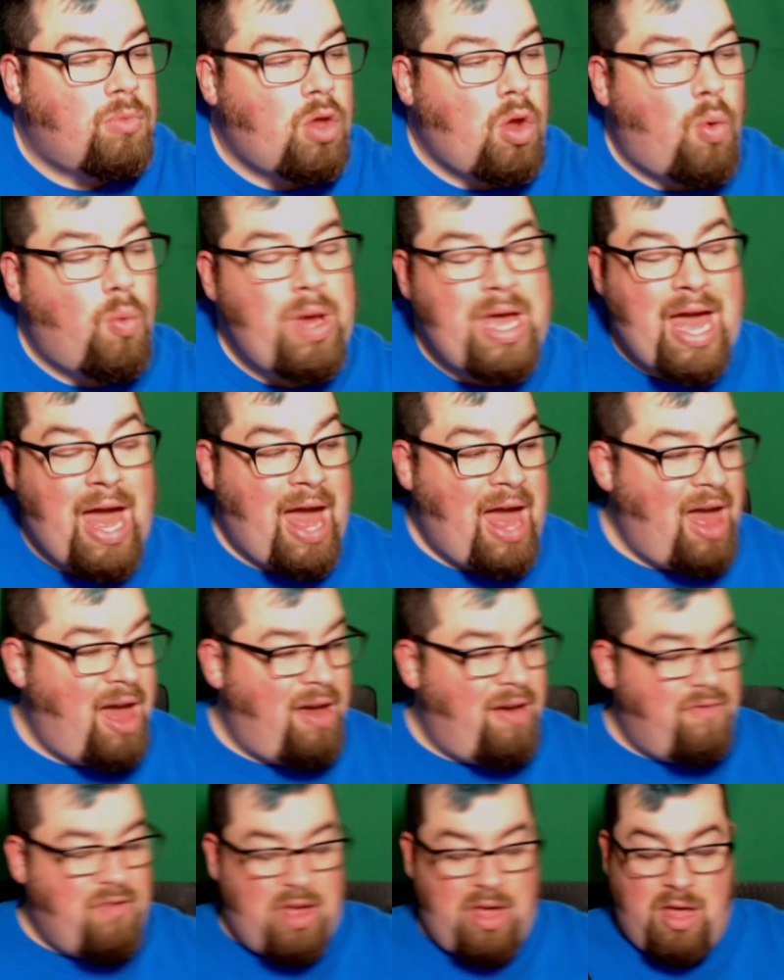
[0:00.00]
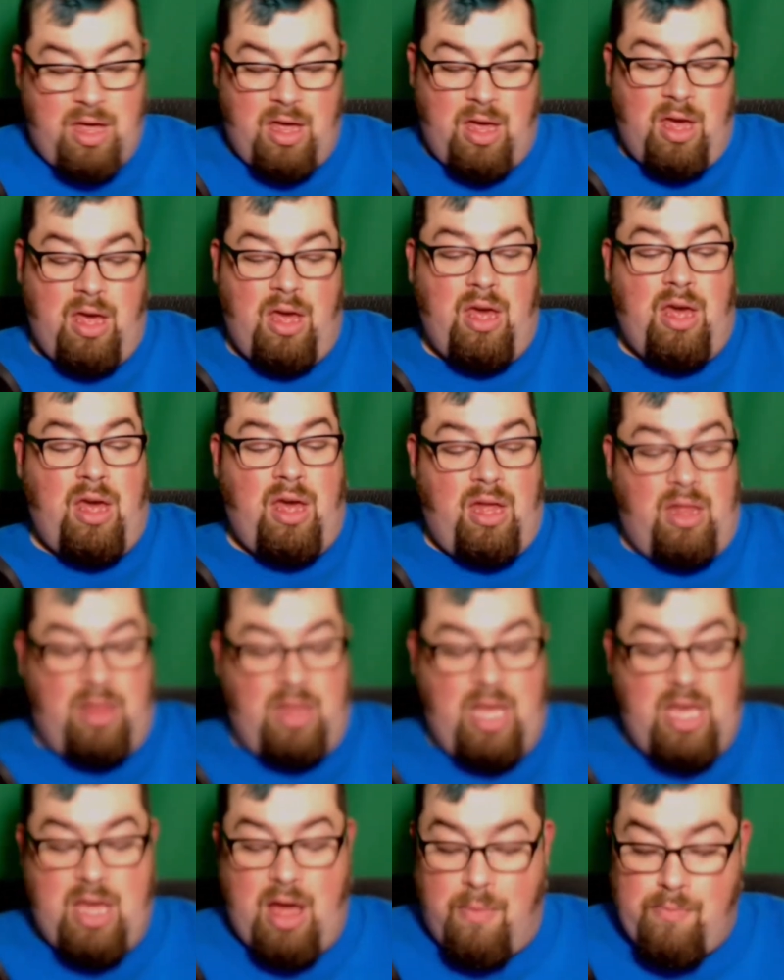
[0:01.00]
We have
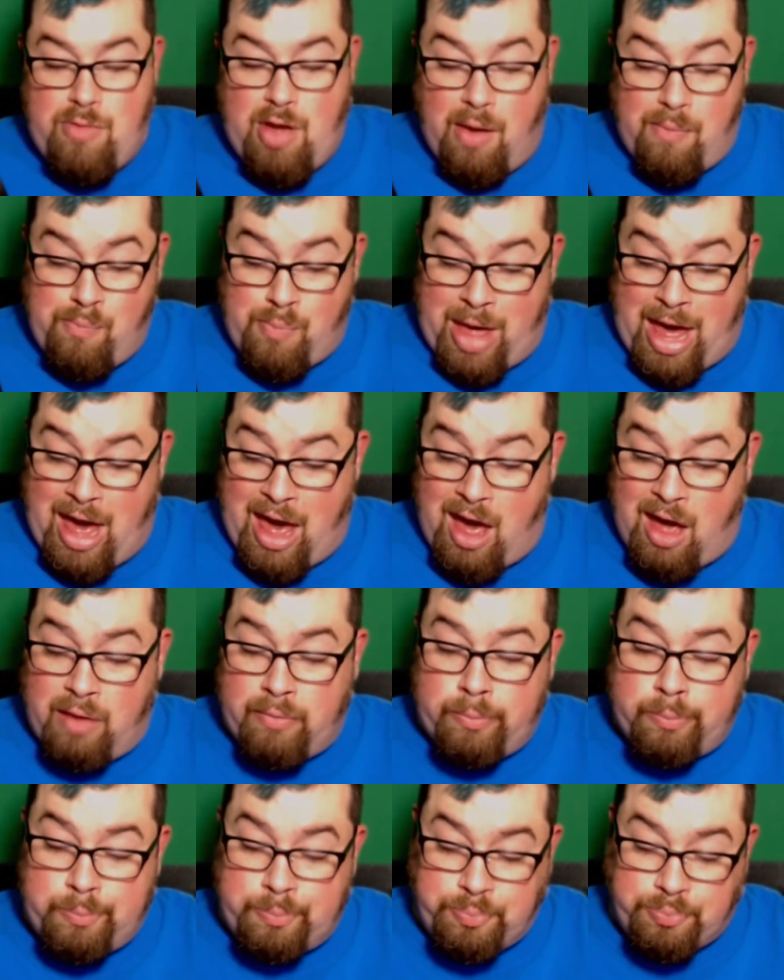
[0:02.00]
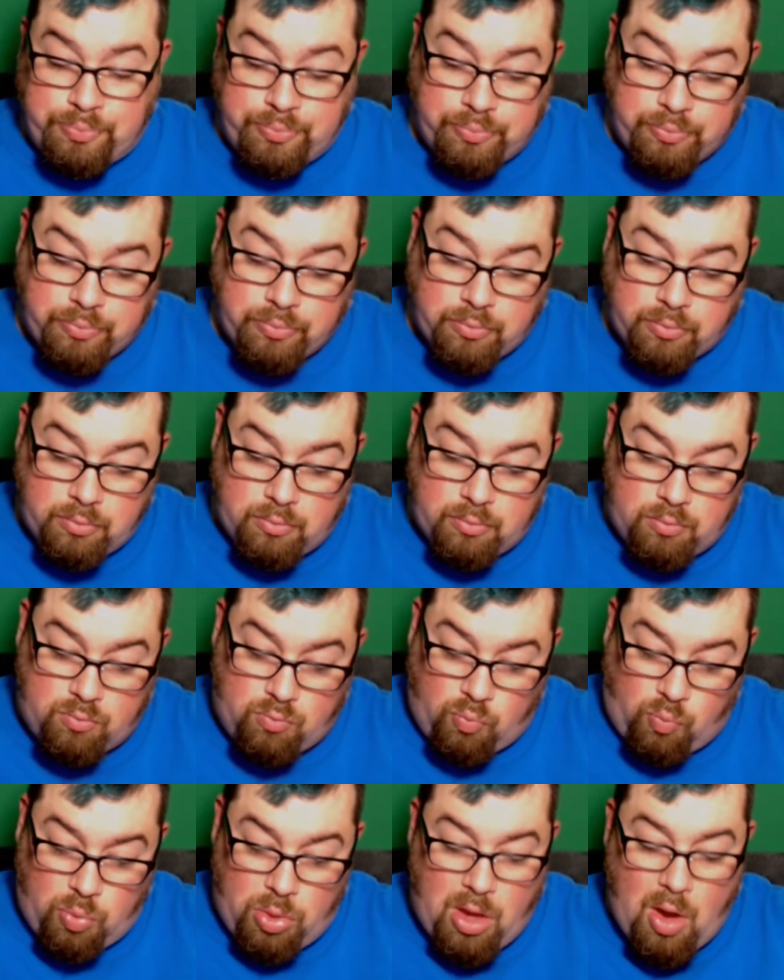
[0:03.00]
the Yum Yum bag.
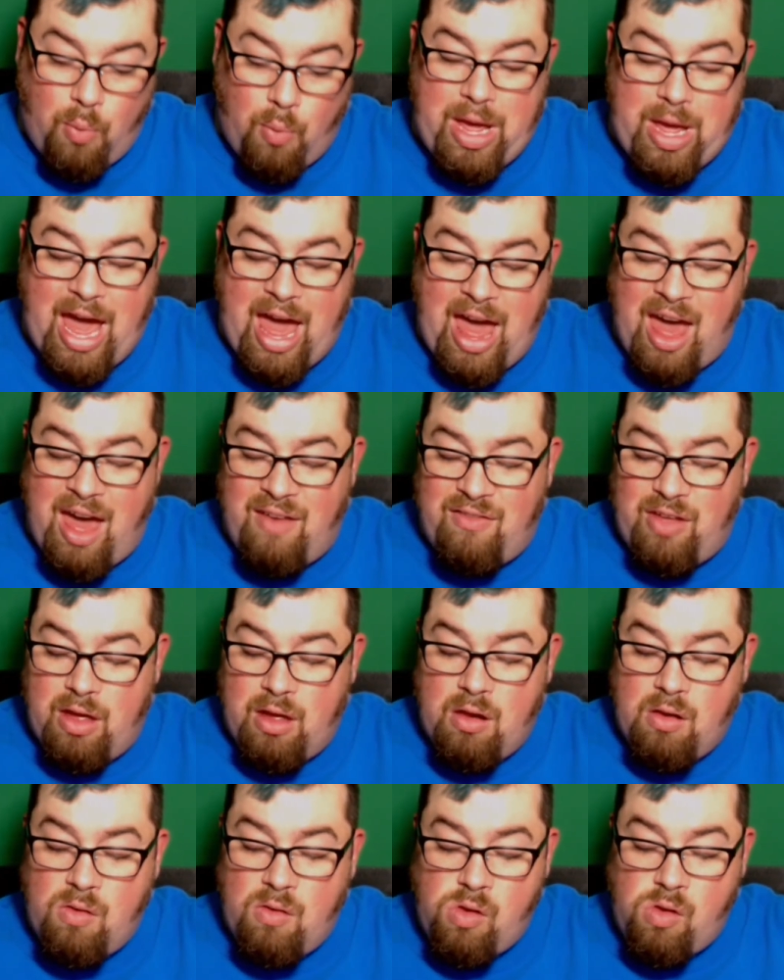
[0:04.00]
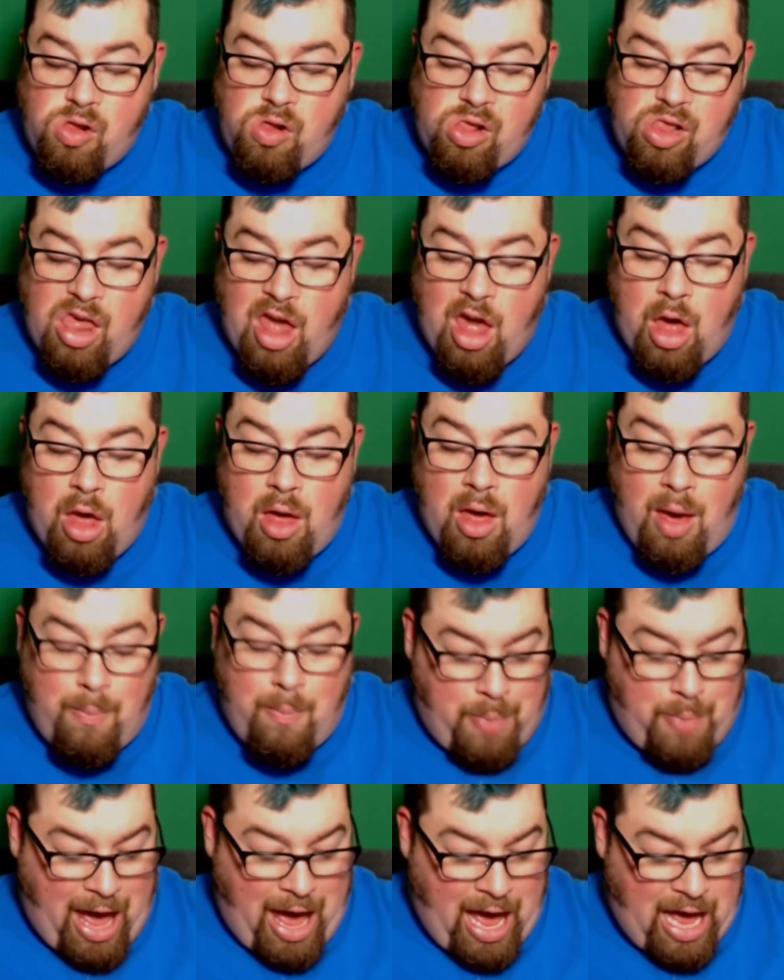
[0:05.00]
We have
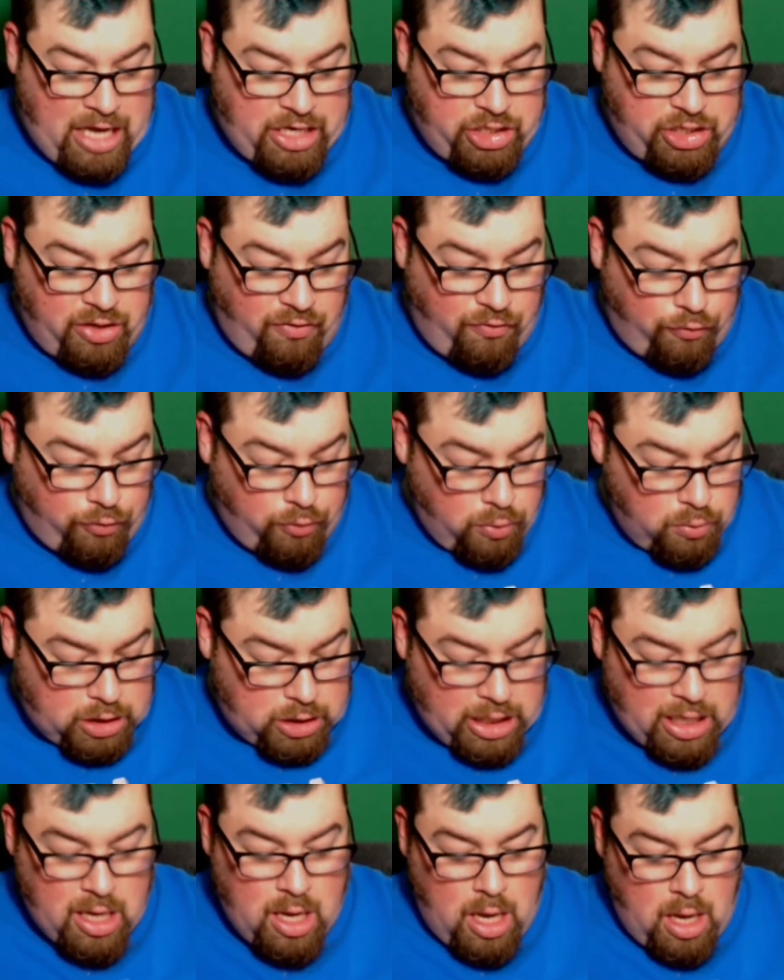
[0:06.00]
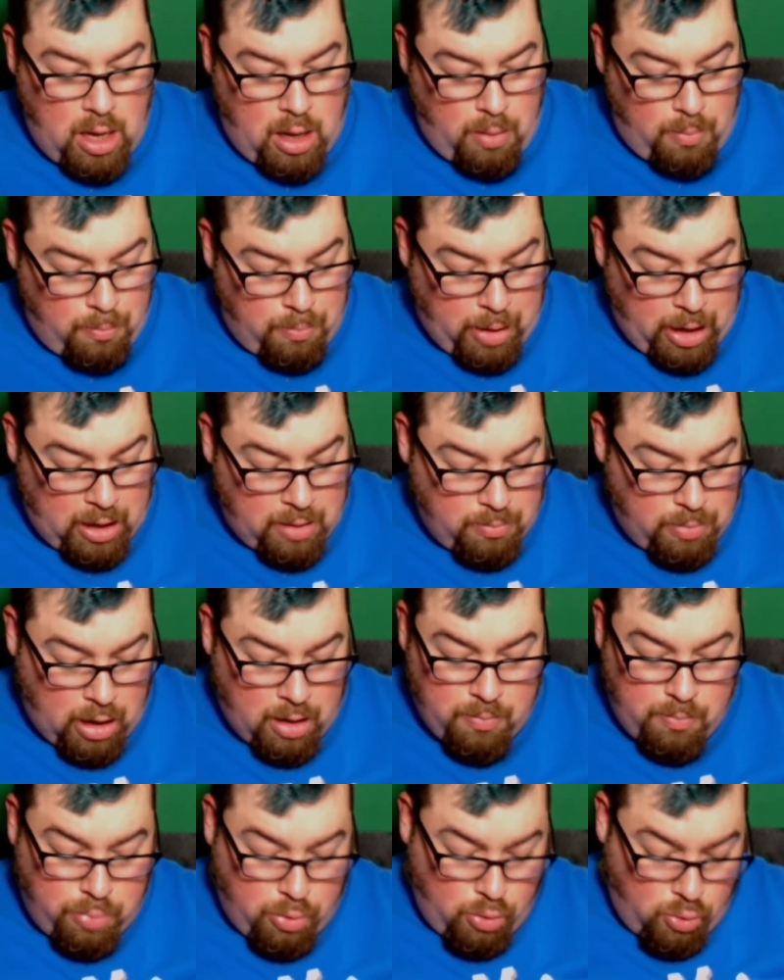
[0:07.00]
Passion Fruit, Bon
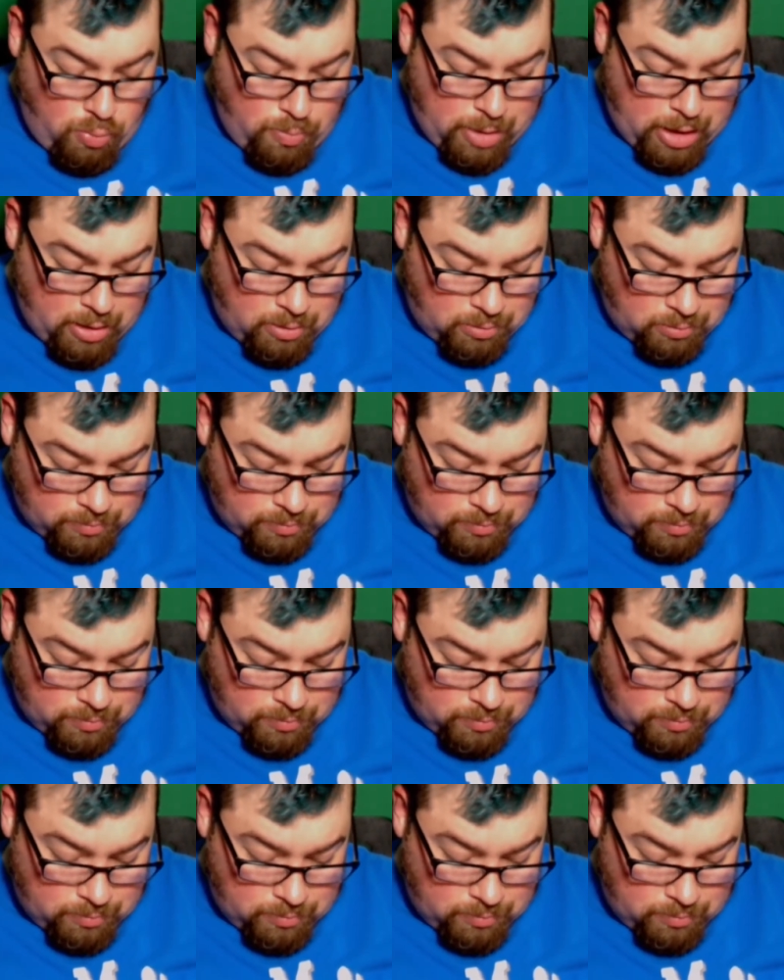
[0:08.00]
Bon Boom.